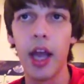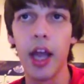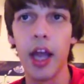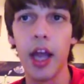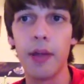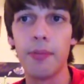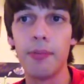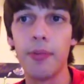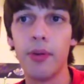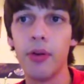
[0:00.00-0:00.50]

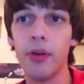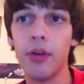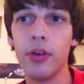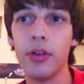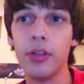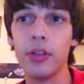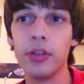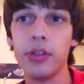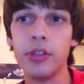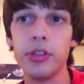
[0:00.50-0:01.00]
April
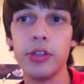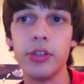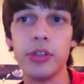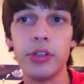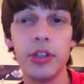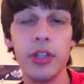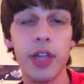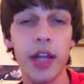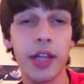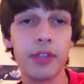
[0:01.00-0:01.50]

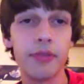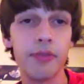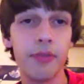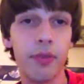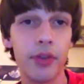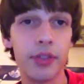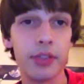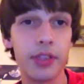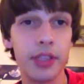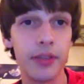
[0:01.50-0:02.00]

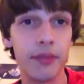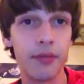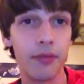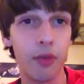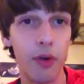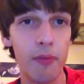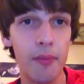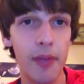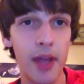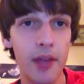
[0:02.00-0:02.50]
2014
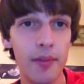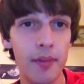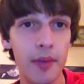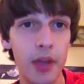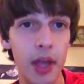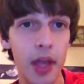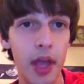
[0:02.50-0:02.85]
format,